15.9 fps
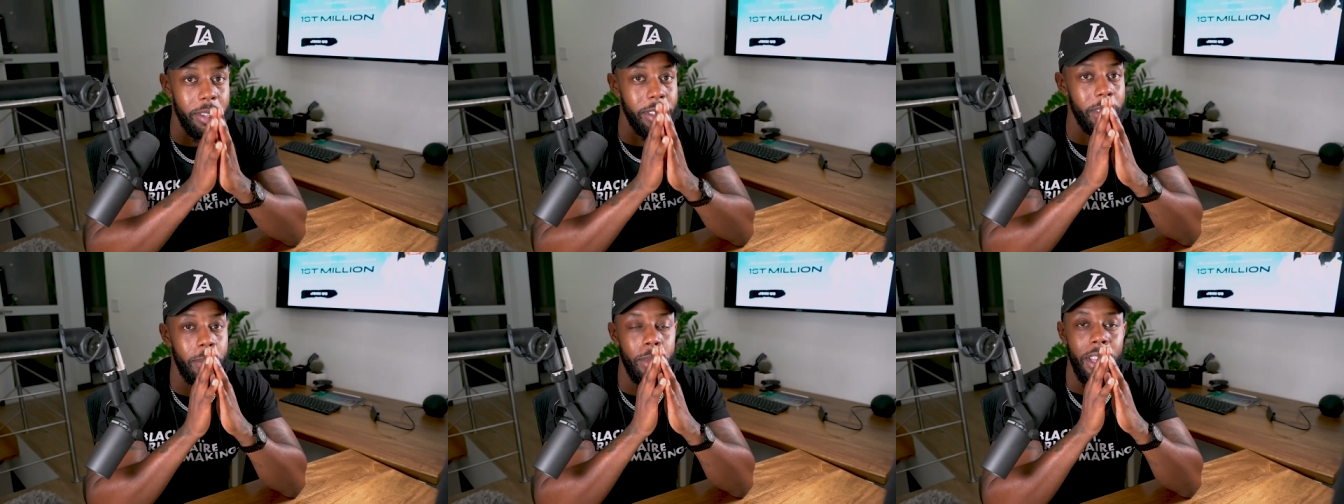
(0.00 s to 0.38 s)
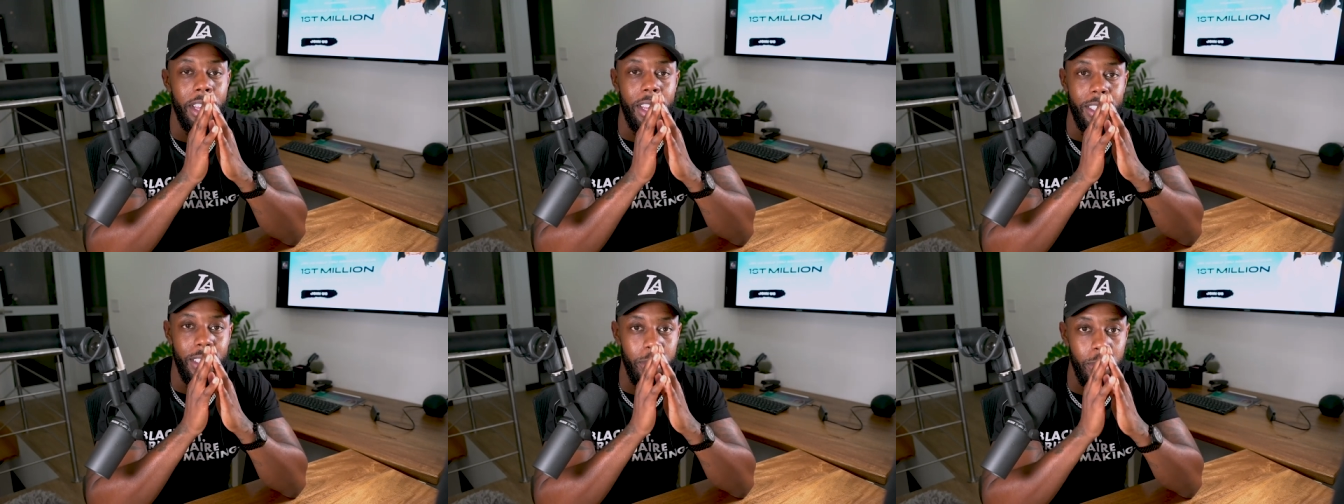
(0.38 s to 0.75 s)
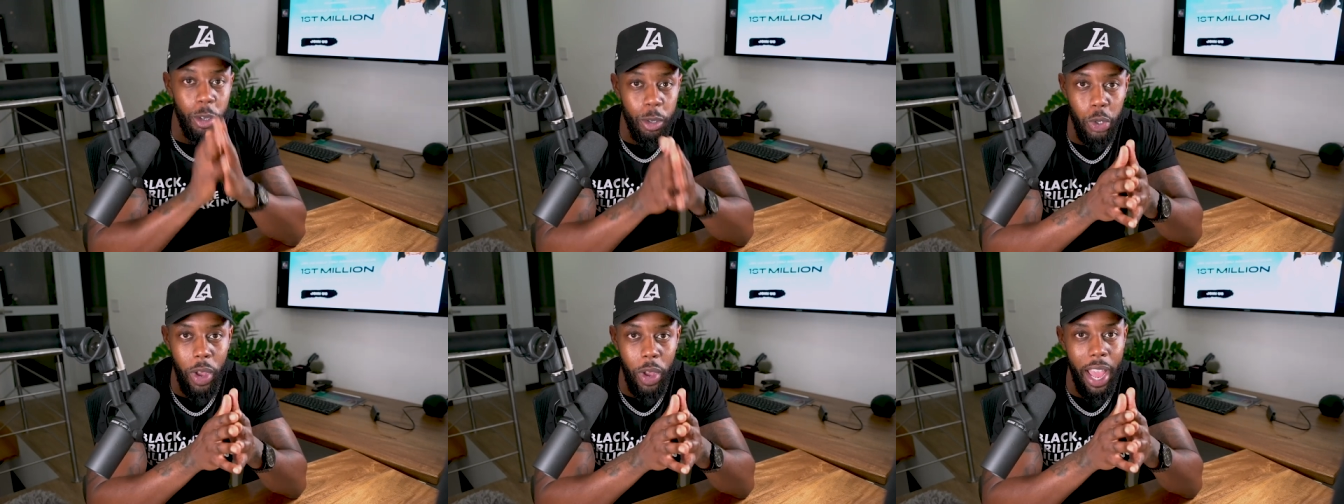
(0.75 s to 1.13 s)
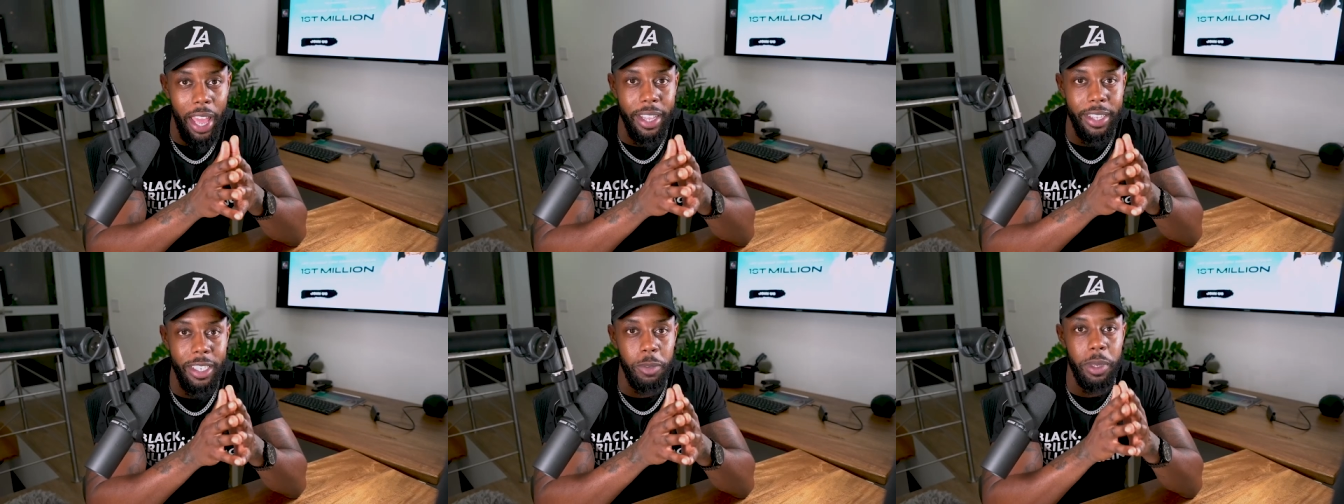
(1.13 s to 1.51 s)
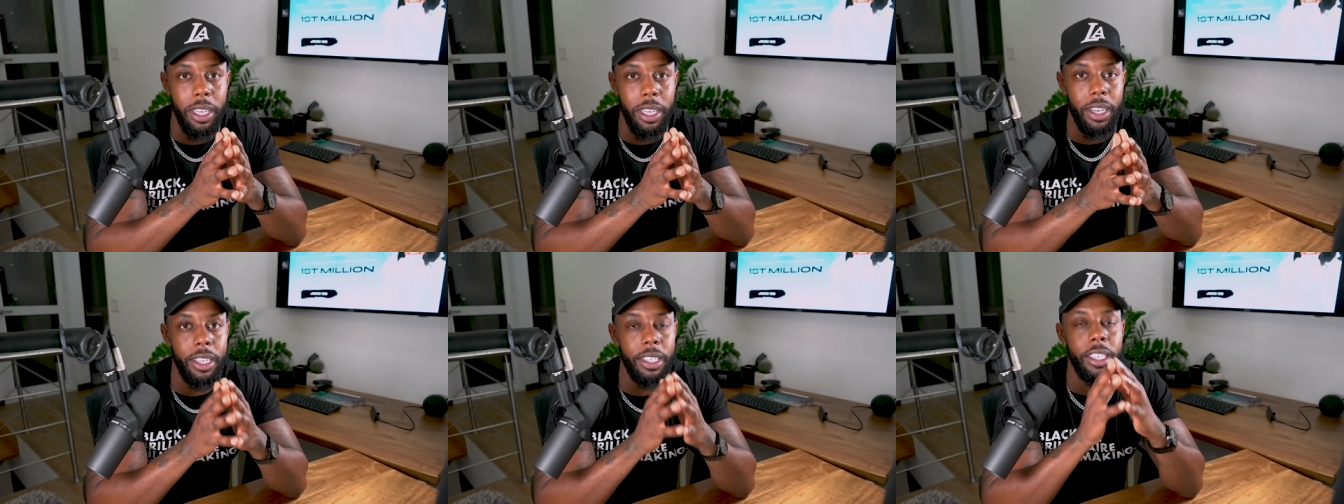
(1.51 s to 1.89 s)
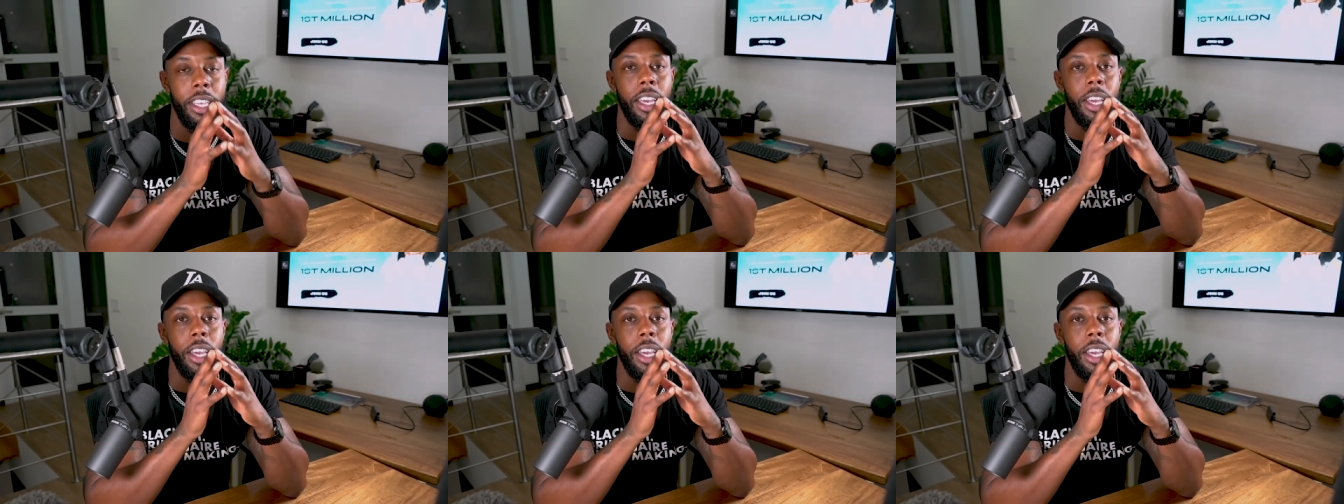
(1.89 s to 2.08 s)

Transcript: some new strategies, because